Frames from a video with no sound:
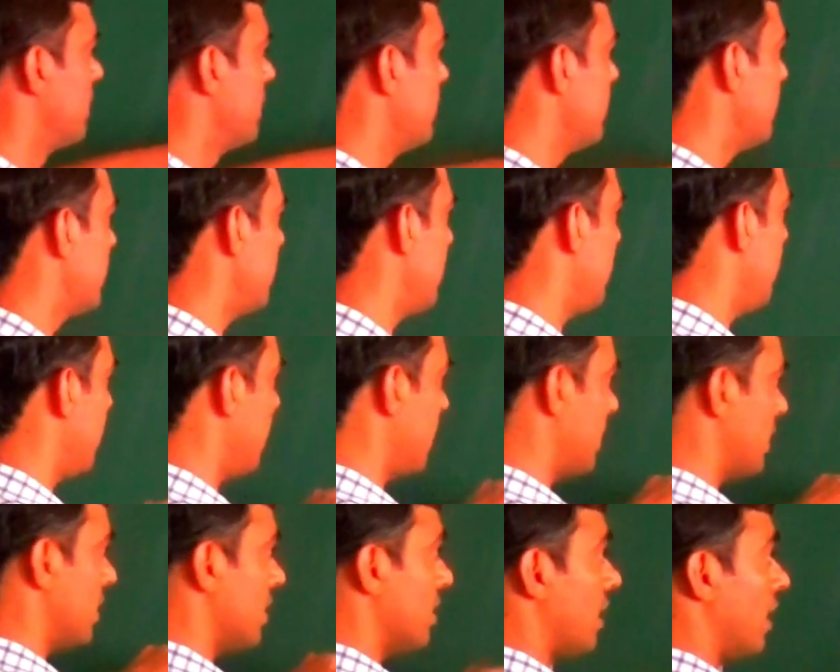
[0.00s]
Here
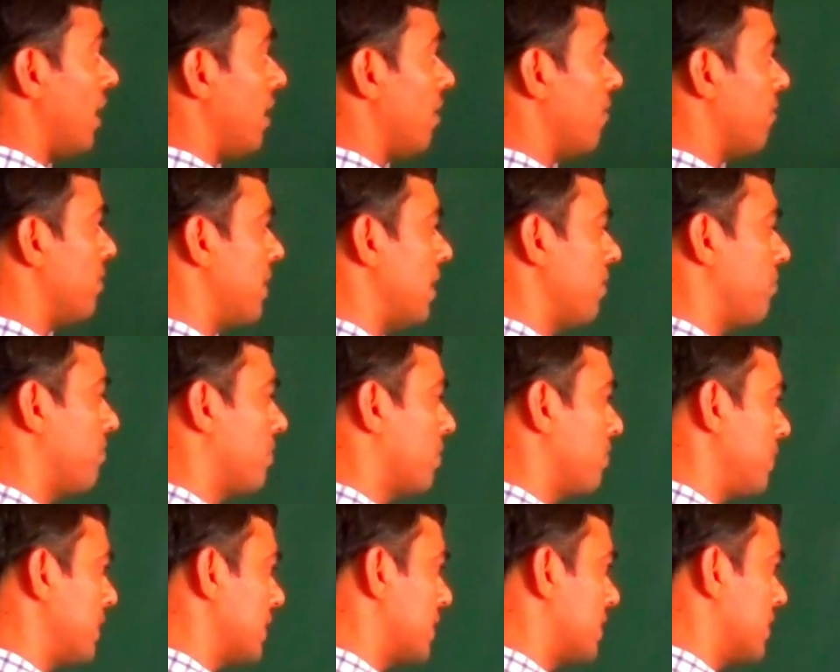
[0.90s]
f
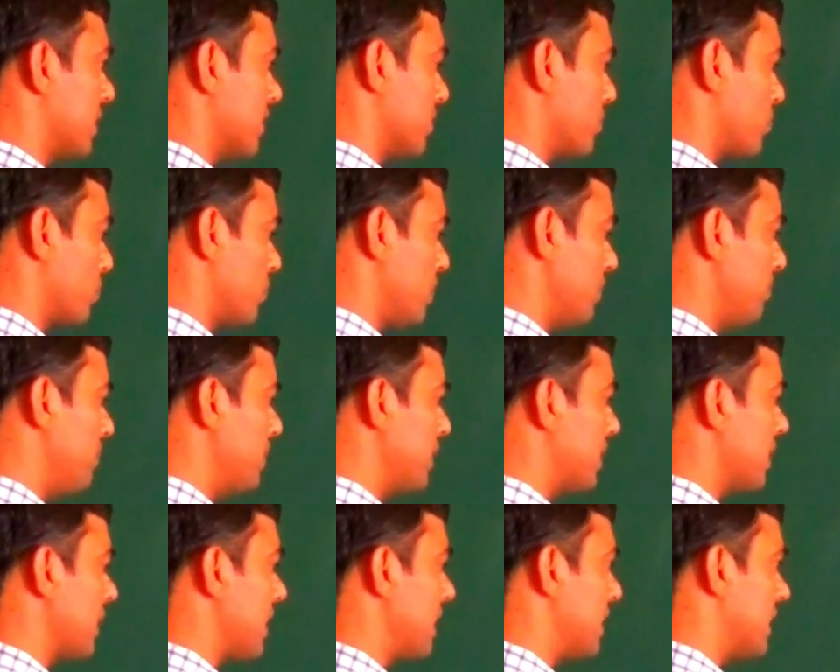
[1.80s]
of xn. So if we
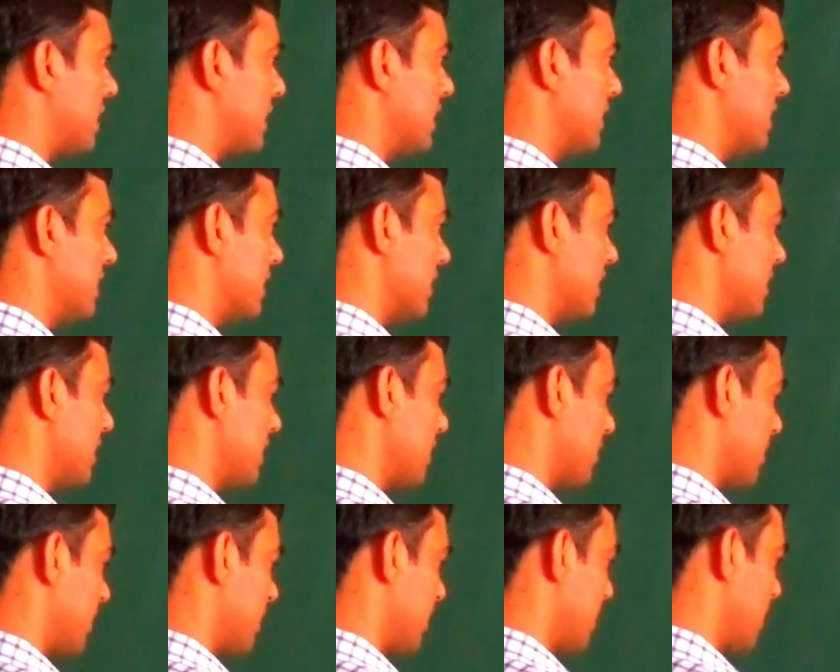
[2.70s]
write here